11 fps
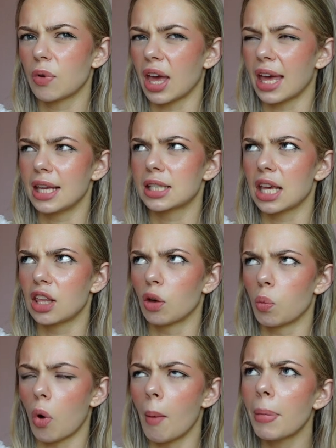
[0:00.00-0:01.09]
it is either
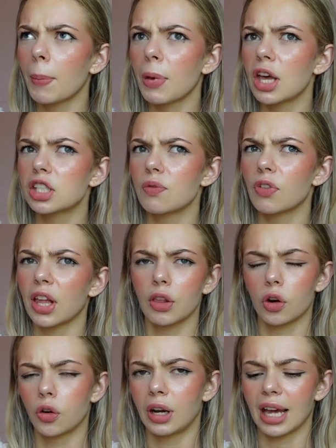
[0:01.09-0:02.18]
1 per person for like the
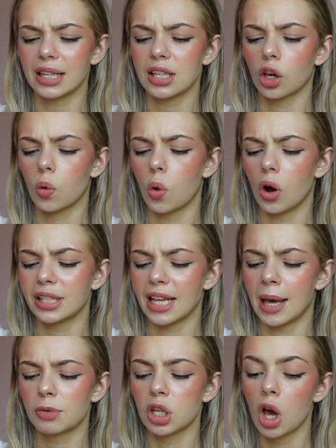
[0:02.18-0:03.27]
crew necks and the quarter
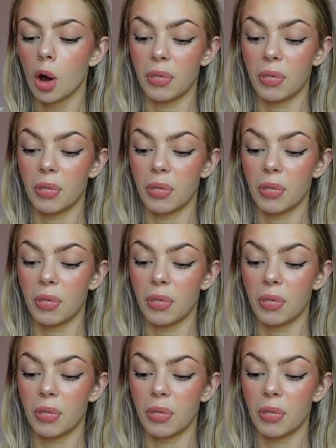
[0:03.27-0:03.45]
zips,